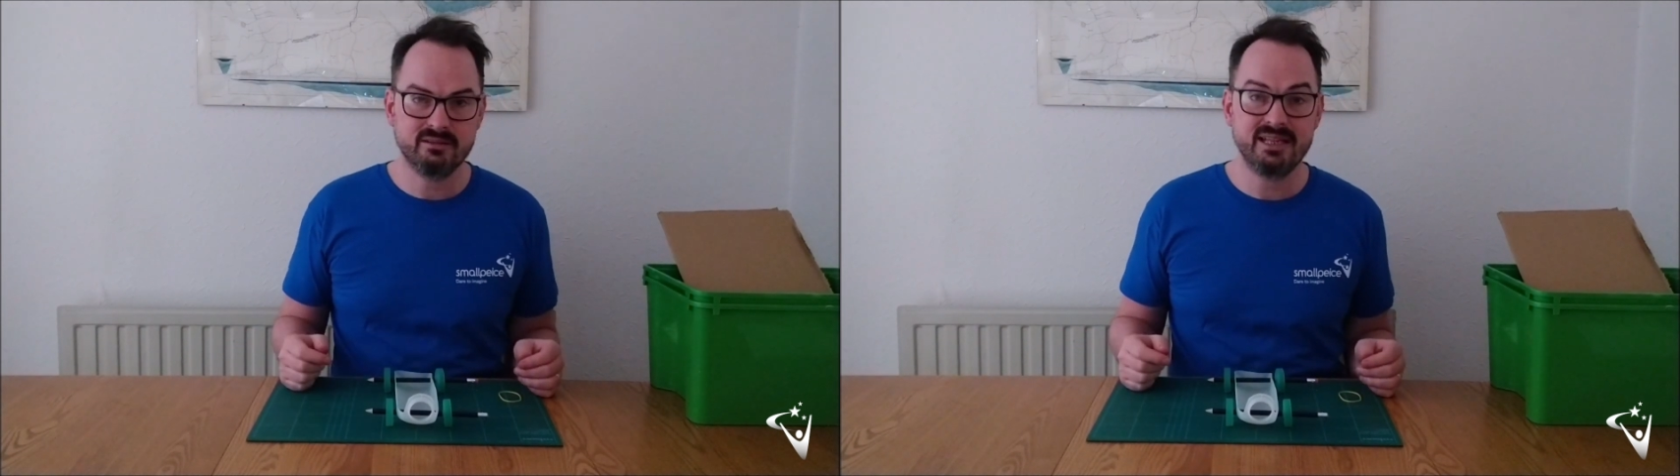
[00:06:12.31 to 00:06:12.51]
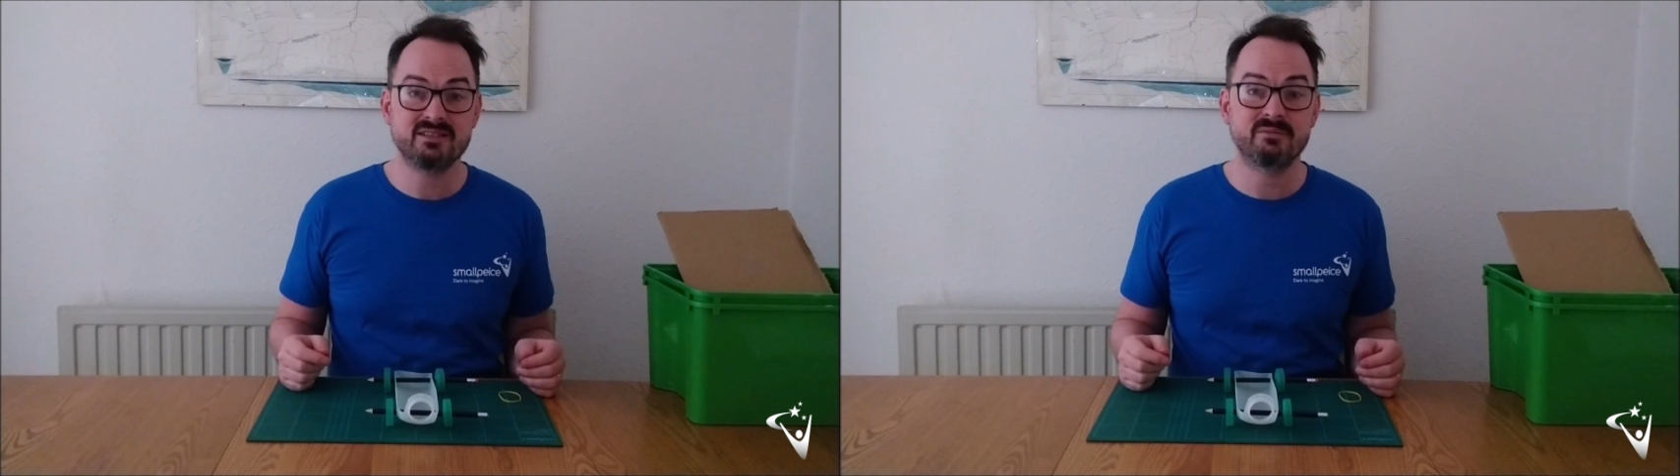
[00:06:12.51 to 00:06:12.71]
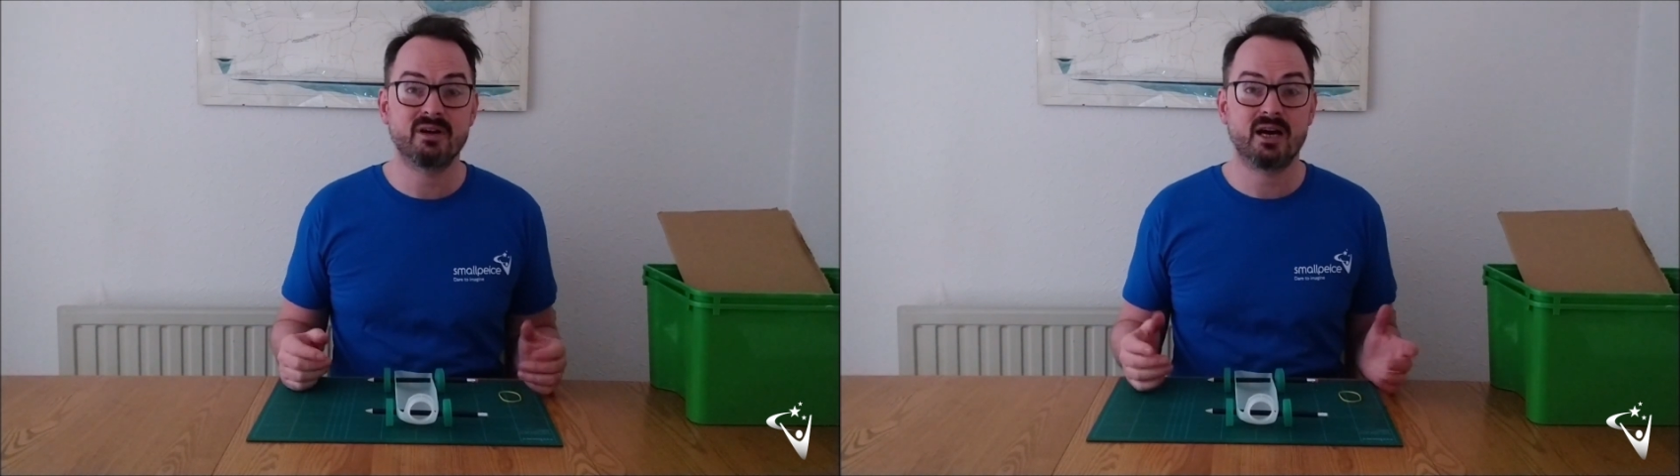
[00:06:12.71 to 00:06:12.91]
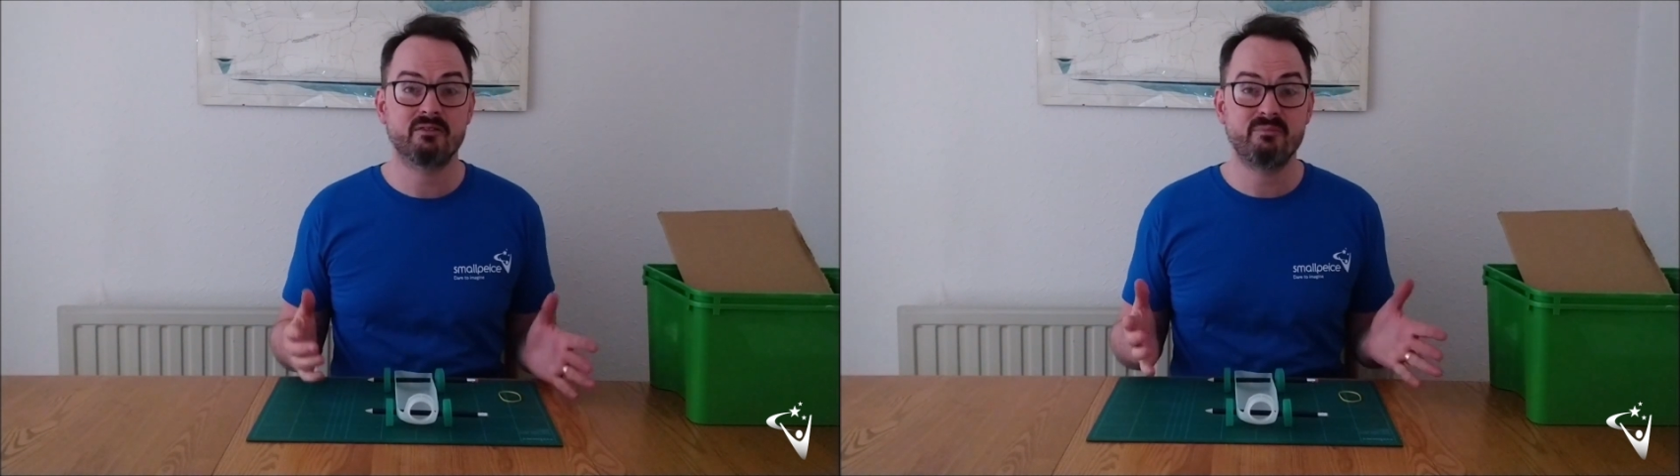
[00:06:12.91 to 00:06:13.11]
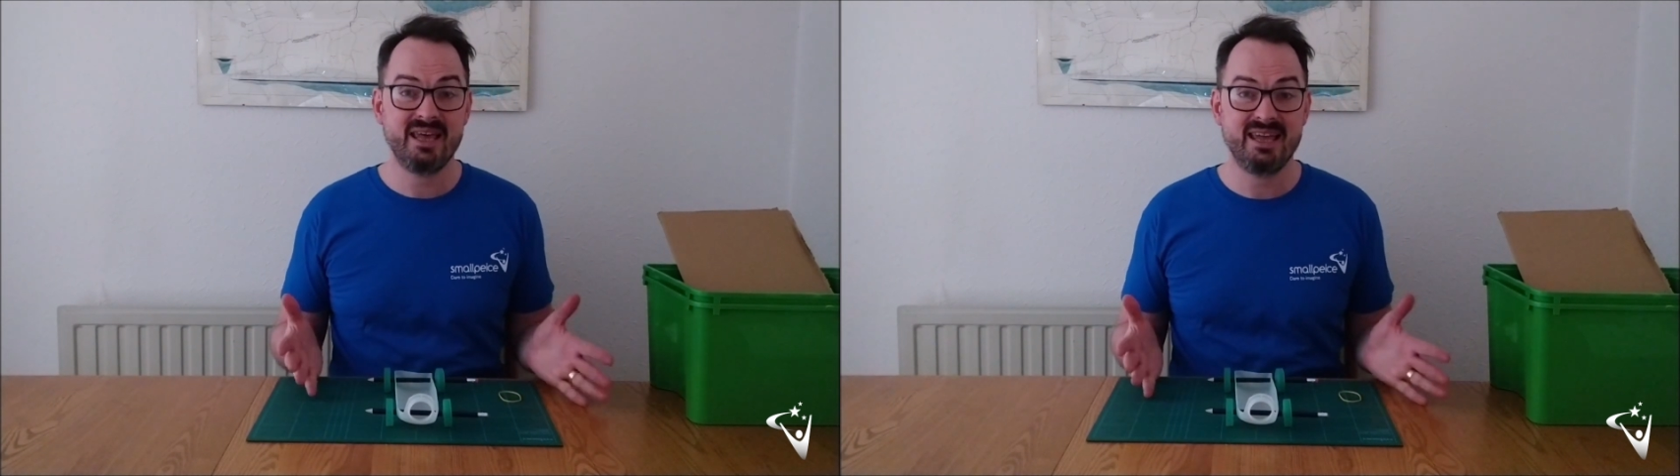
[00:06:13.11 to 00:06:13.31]
needs some kind
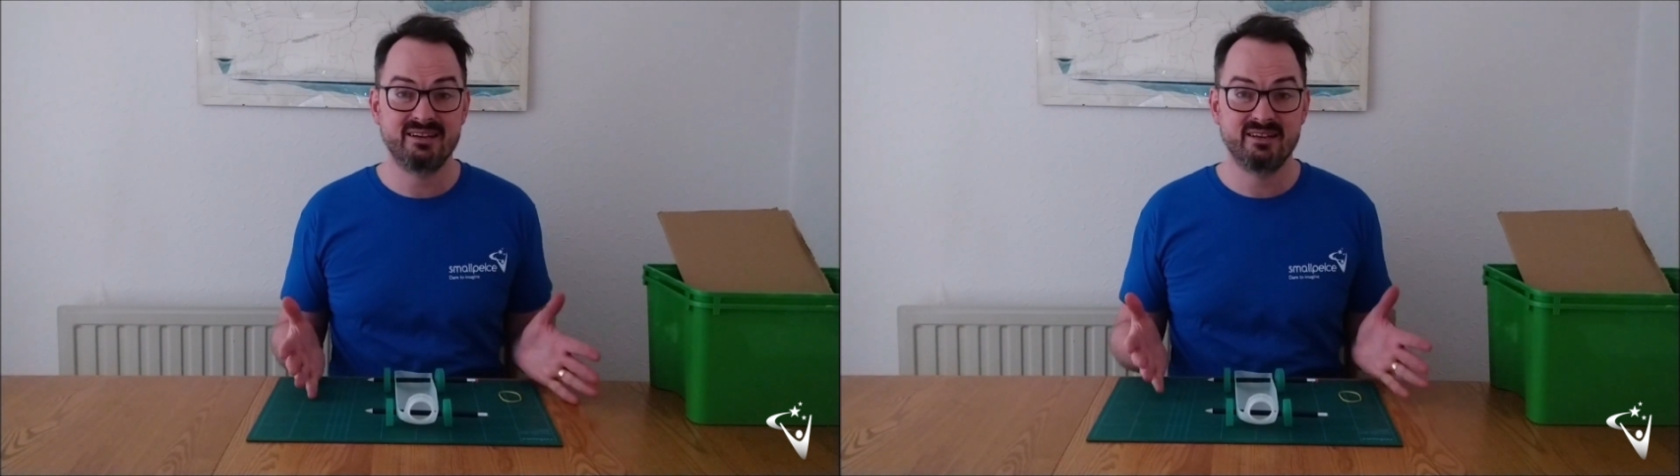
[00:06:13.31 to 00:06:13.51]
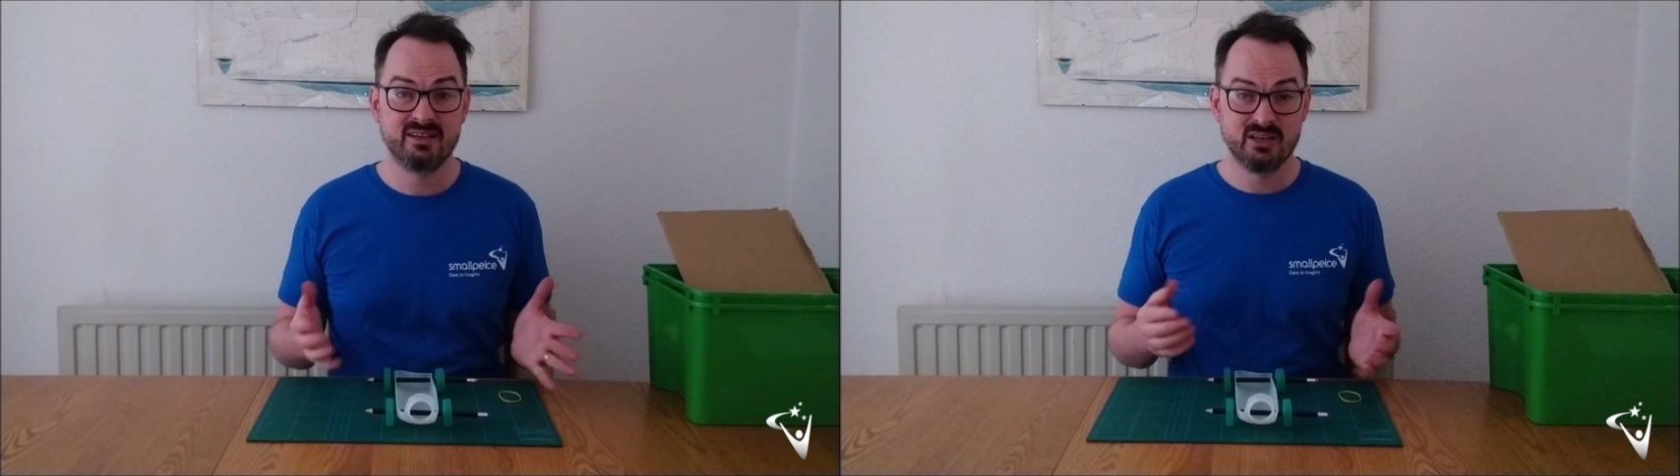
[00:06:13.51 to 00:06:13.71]
of pin